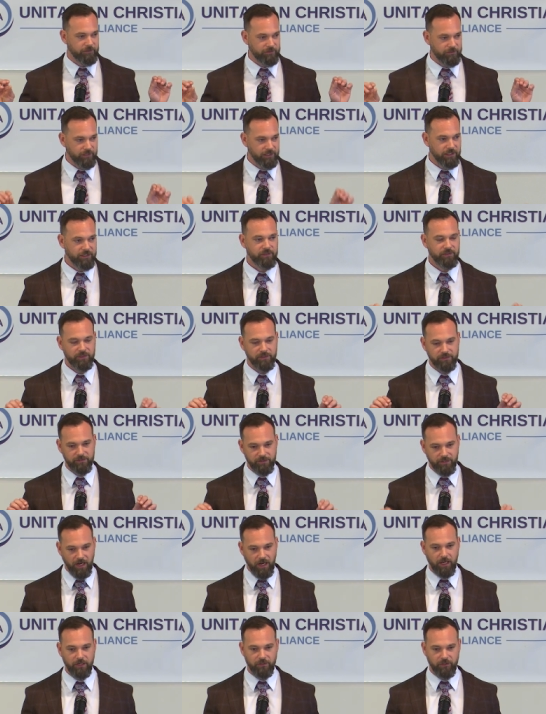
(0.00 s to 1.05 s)
this
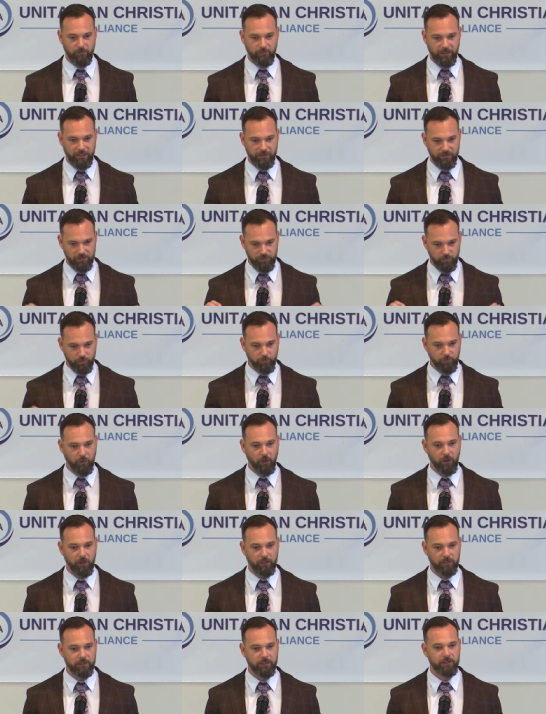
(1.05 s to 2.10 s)
document, this
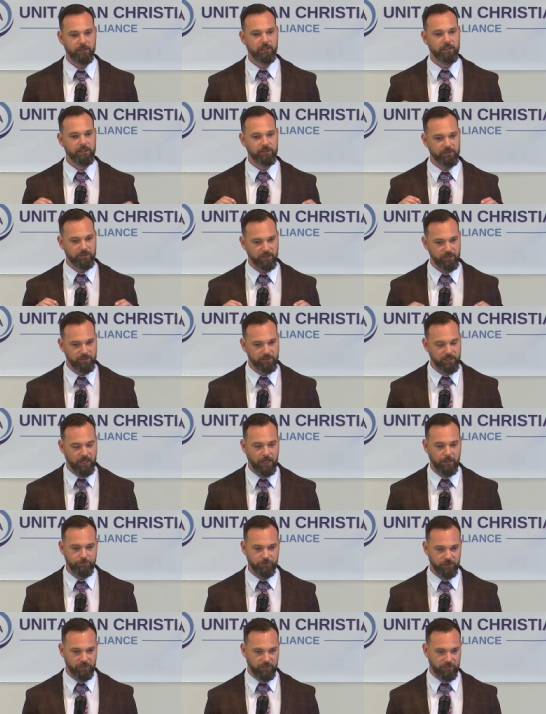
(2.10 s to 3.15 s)
book, is an
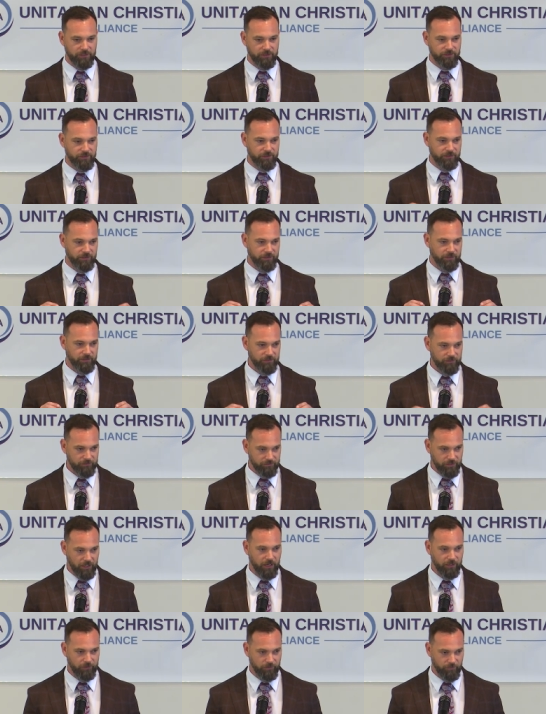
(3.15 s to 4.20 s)
adoptionist
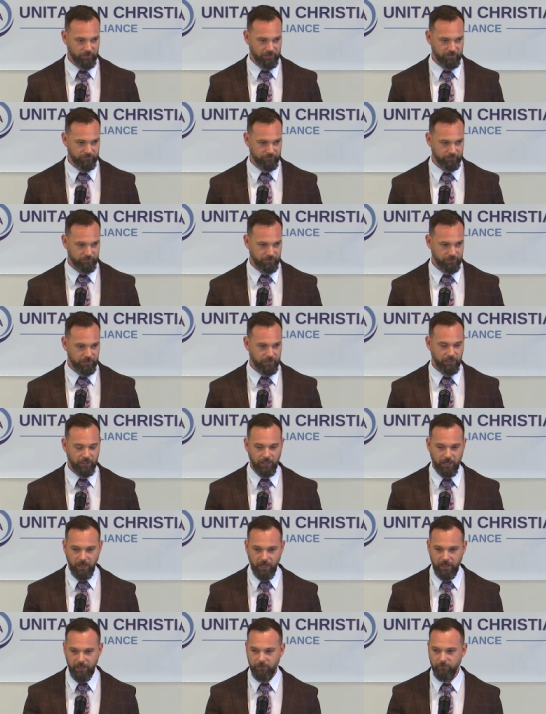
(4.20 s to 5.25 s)
document.
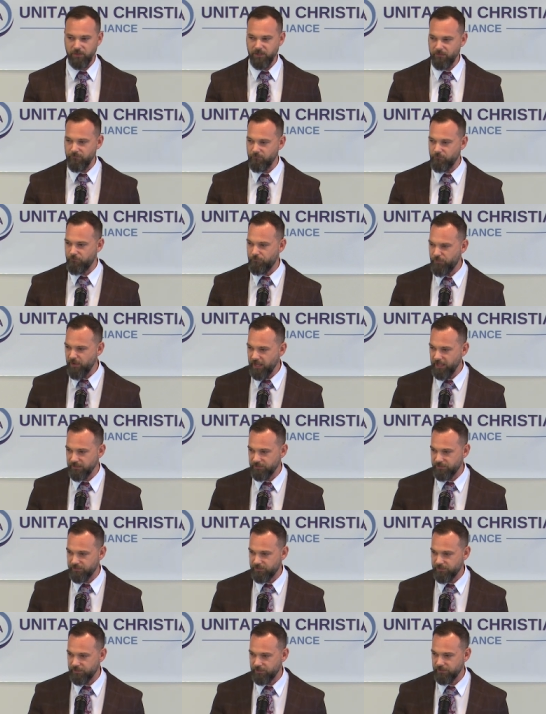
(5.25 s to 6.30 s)
And I am
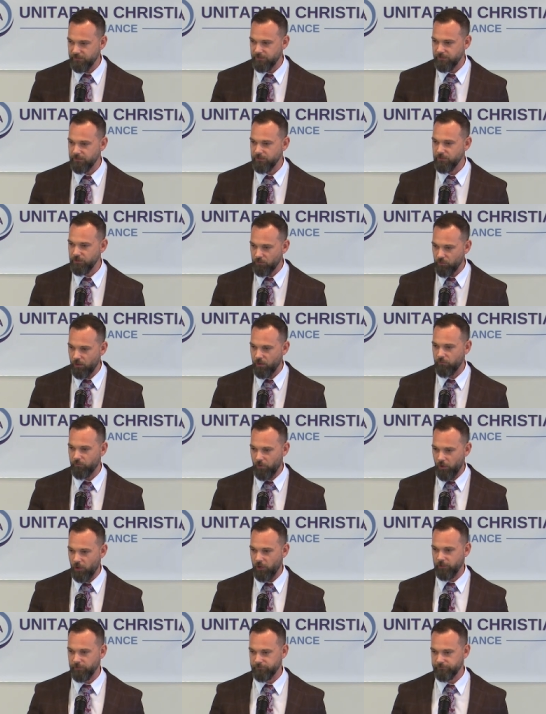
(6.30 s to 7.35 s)
convinced they're all
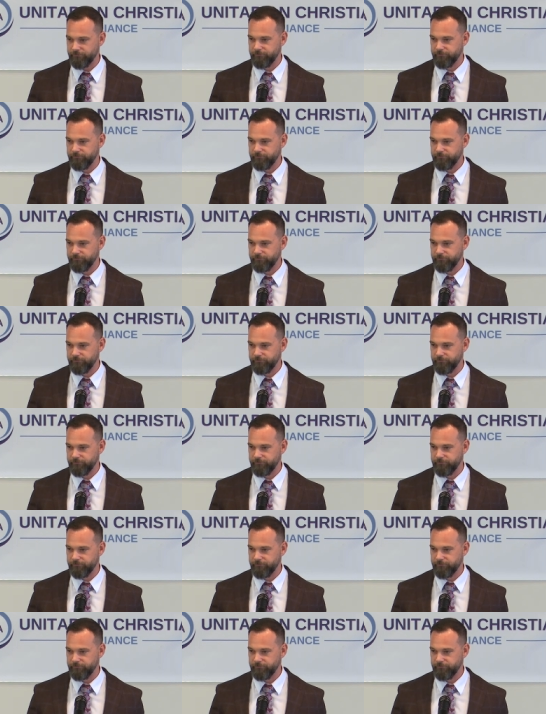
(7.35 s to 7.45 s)
wrong.